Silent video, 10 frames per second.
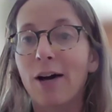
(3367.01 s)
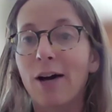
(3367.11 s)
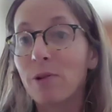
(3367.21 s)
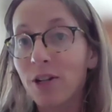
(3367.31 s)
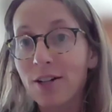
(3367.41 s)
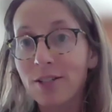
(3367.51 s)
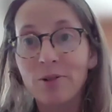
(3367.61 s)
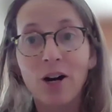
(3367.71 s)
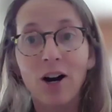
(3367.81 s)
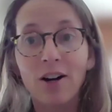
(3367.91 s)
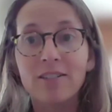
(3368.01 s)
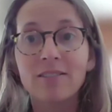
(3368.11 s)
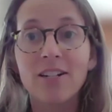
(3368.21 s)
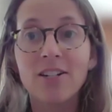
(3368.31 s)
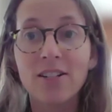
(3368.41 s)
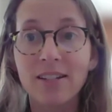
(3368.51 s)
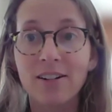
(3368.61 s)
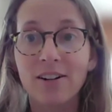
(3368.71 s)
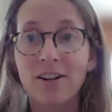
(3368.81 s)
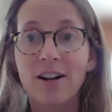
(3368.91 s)
You can also call your
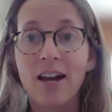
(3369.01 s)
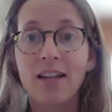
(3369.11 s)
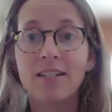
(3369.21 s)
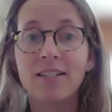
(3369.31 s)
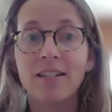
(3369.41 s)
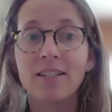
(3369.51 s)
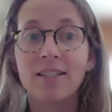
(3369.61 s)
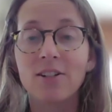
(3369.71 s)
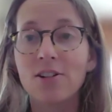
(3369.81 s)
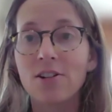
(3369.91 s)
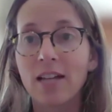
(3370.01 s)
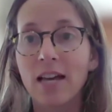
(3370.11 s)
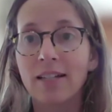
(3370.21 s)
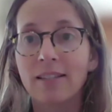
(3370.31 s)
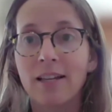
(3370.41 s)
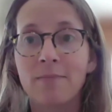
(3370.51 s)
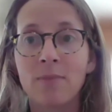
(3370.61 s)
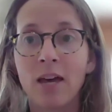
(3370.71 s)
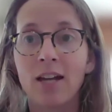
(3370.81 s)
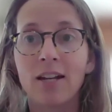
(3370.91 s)
legislator and consider telling them
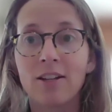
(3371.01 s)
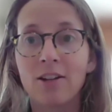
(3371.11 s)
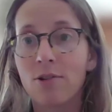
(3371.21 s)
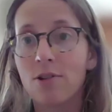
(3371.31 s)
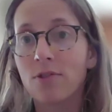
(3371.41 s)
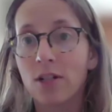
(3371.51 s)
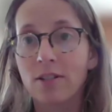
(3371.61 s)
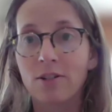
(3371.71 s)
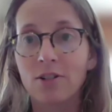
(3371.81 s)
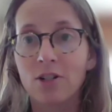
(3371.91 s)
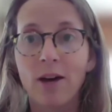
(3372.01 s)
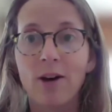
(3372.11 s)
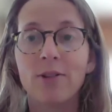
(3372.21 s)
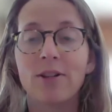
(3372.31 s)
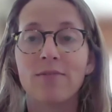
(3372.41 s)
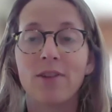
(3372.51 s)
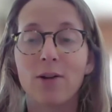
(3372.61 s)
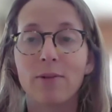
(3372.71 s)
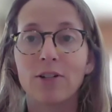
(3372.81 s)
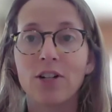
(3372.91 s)
that you've just learned about the
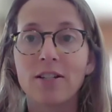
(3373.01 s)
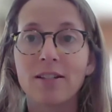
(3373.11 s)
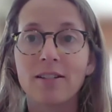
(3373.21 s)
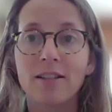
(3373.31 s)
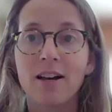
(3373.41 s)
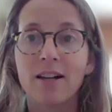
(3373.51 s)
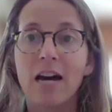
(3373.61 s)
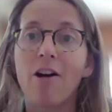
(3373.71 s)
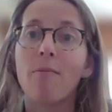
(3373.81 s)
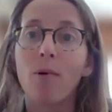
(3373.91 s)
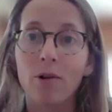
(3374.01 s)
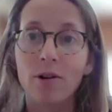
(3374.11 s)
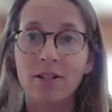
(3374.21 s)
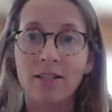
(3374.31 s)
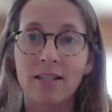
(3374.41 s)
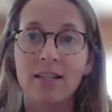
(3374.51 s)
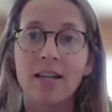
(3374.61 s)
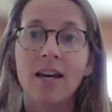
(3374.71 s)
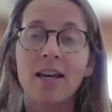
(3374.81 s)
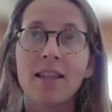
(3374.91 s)
environmental justice law and how important
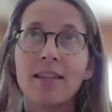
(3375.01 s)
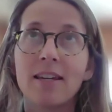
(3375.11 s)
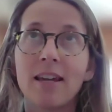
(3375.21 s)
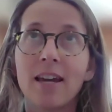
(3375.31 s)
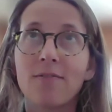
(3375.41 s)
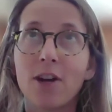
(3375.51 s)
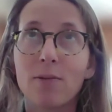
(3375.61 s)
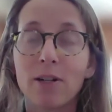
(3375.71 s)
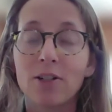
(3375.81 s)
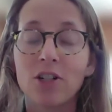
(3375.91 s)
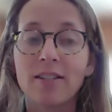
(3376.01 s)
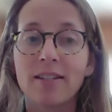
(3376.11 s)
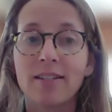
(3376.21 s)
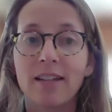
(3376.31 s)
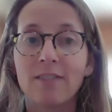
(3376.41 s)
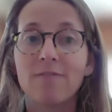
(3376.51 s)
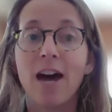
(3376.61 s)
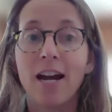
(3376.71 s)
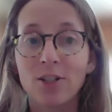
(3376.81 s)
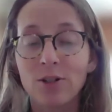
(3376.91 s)
the Environmental Justice
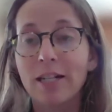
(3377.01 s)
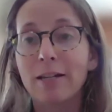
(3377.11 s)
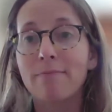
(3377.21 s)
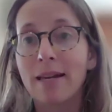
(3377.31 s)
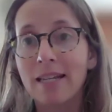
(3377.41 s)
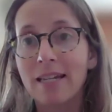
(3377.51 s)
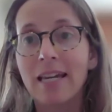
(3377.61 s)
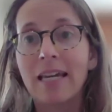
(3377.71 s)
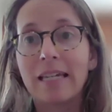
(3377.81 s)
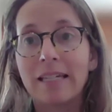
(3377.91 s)
Advisory Committee